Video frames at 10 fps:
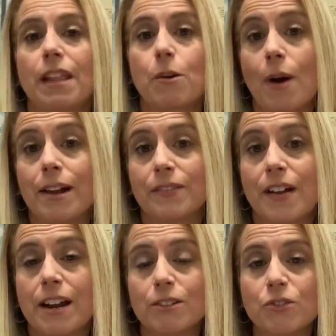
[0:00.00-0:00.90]
like
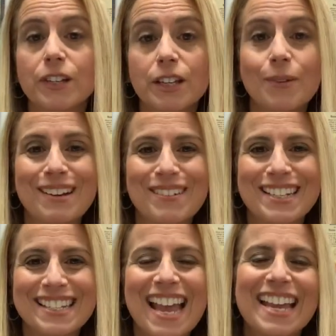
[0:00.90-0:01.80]
wildfire is really what I'm going
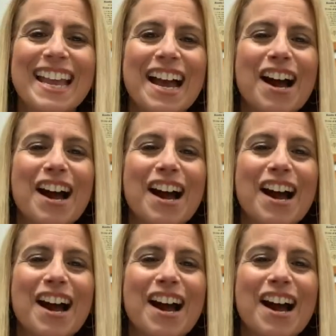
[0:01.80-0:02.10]
to say.